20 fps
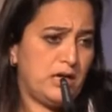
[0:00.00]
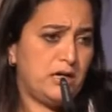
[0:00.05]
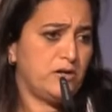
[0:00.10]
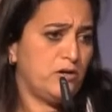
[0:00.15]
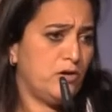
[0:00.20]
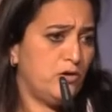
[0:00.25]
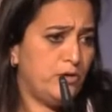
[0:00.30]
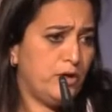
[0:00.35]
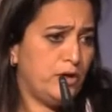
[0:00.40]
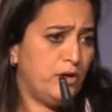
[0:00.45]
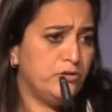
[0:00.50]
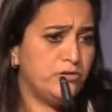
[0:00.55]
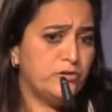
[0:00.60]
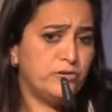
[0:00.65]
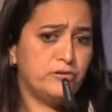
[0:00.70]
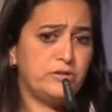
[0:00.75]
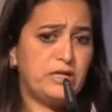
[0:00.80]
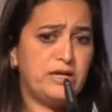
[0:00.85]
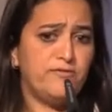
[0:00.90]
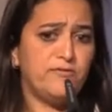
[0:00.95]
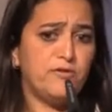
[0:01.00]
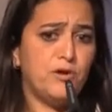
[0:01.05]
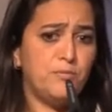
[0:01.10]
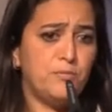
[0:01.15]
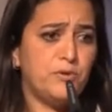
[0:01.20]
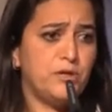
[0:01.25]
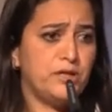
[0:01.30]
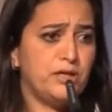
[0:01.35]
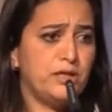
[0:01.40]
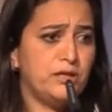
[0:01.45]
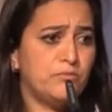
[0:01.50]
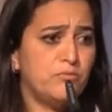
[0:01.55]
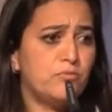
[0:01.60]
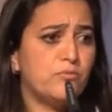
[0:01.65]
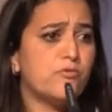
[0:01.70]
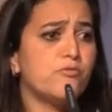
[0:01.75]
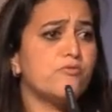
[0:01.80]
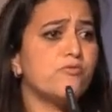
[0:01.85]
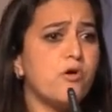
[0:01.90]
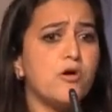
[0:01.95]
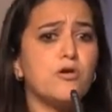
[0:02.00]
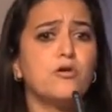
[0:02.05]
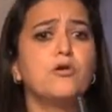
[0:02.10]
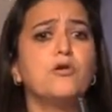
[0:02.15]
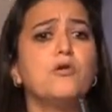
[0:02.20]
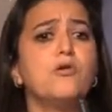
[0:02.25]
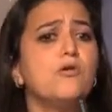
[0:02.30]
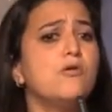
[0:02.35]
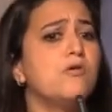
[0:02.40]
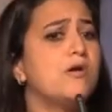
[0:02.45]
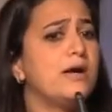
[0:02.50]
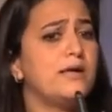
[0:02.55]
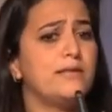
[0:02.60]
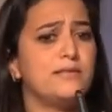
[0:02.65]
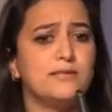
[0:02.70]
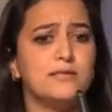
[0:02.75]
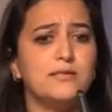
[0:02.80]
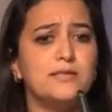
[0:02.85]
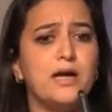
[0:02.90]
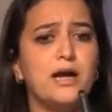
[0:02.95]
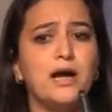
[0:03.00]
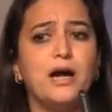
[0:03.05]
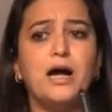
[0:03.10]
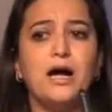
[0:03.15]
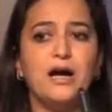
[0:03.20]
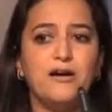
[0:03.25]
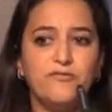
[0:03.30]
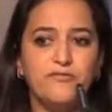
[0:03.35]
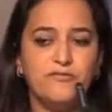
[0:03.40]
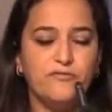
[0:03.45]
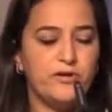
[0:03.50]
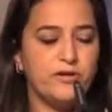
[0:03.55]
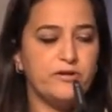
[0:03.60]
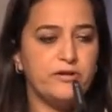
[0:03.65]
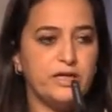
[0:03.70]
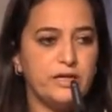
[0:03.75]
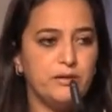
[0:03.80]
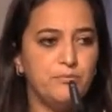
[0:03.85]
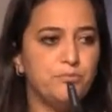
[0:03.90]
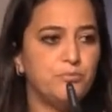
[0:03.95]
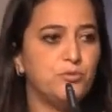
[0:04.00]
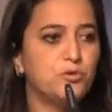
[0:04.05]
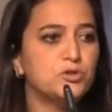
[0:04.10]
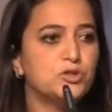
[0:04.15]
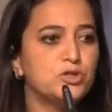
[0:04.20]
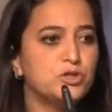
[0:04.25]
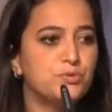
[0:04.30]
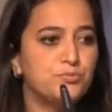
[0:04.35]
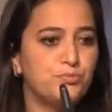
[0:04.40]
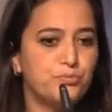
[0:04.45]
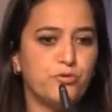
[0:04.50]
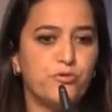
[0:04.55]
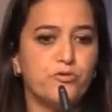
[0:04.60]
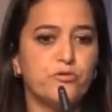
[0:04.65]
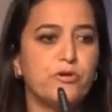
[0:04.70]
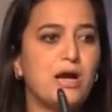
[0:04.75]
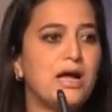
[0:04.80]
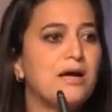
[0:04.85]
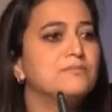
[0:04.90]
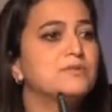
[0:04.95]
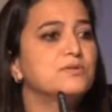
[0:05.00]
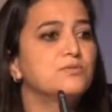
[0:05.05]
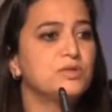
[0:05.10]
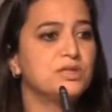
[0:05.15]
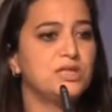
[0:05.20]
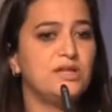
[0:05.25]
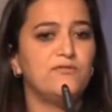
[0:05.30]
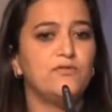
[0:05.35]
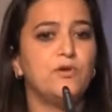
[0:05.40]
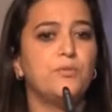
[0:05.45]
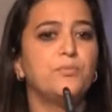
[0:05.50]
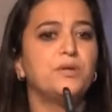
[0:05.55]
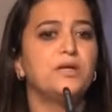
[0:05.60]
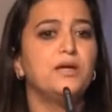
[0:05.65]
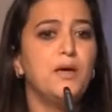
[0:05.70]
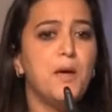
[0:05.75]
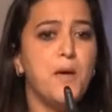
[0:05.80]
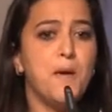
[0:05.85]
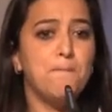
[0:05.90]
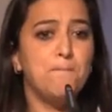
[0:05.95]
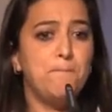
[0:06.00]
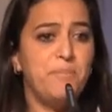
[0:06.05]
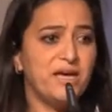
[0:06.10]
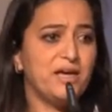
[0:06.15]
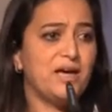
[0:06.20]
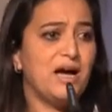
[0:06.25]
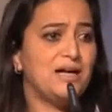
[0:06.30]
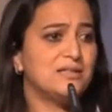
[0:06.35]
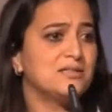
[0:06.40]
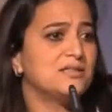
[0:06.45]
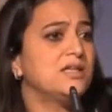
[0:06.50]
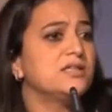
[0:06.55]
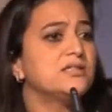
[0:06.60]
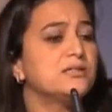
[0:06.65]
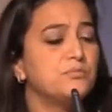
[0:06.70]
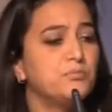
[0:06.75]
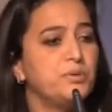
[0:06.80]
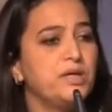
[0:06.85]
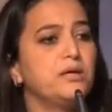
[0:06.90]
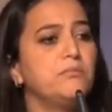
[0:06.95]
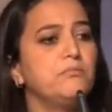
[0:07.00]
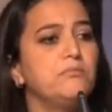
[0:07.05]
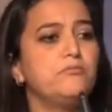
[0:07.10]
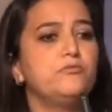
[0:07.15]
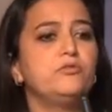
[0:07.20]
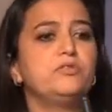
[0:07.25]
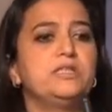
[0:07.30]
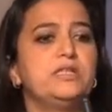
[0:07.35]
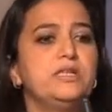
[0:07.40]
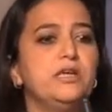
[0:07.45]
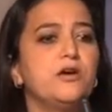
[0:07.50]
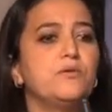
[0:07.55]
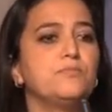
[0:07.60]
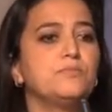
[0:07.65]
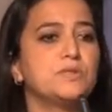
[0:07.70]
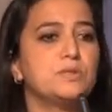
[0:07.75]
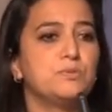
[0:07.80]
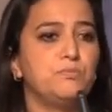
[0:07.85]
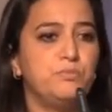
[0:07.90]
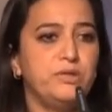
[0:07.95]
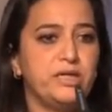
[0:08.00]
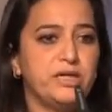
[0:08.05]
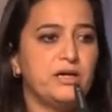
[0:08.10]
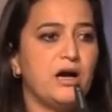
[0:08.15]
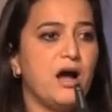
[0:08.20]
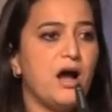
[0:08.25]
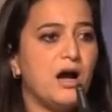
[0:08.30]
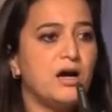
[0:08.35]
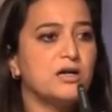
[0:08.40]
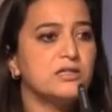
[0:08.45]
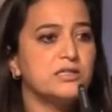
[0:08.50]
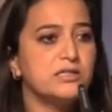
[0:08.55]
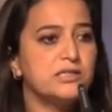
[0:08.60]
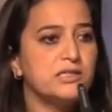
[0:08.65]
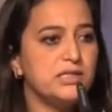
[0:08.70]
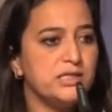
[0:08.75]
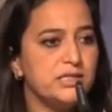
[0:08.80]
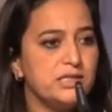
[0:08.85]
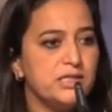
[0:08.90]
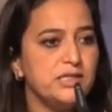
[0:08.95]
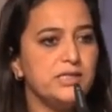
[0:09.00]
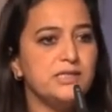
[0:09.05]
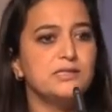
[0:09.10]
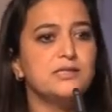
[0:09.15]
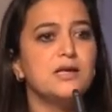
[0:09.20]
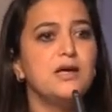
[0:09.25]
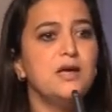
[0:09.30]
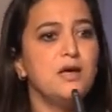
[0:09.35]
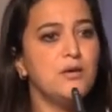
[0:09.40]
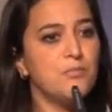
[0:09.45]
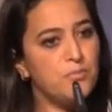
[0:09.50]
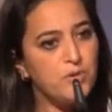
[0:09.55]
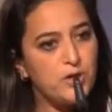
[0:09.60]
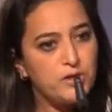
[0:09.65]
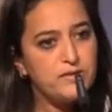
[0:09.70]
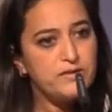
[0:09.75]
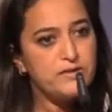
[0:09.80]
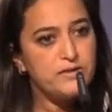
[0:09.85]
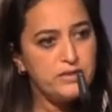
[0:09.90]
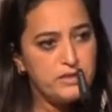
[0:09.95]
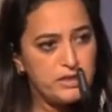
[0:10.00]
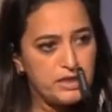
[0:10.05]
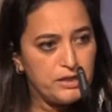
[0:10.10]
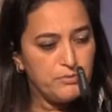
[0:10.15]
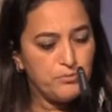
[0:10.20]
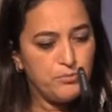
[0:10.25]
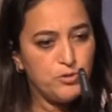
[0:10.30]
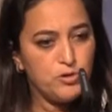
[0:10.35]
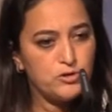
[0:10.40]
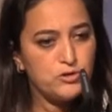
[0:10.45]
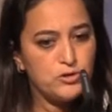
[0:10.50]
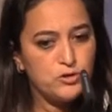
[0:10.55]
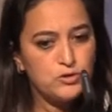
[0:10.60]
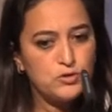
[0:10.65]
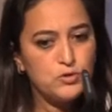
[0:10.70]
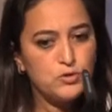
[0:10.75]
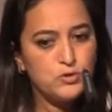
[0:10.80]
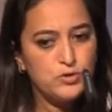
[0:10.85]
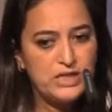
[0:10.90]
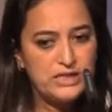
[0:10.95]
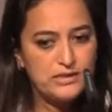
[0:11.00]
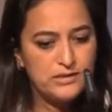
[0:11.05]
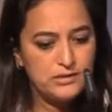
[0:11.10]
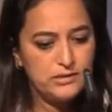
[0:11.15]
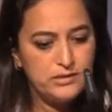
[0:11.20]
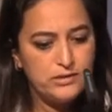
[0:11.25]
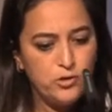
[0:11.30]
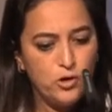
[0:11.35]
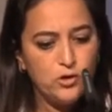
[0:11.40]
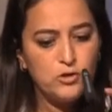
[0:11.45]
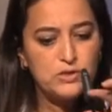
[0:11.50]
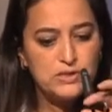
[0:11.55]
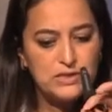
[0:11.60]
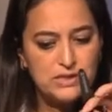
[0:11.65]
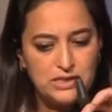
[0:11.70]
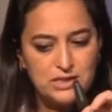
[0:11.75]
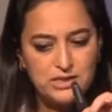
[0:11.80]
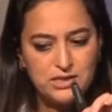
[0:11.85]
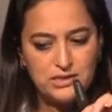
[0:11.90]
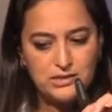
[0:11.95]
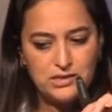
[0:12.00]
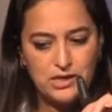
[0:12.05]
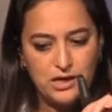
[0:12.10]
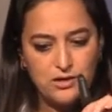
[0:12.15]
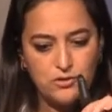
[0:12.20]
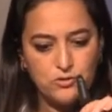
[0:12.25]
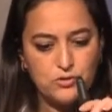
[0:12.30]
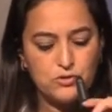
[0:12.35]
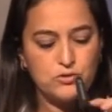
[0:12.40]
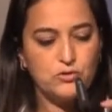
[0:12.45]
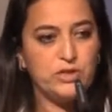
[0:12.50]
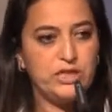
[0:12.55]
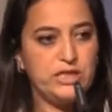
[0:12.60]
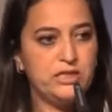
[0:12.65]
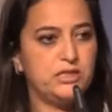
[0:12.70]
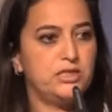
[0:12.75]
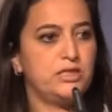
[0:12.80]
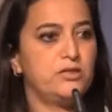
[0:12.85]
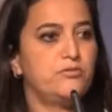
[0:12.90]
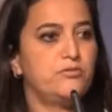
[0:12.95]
are under development in Morocco, and they have very important programs with developing big assets, big museums, big art cities, but the important also those cities are also integrating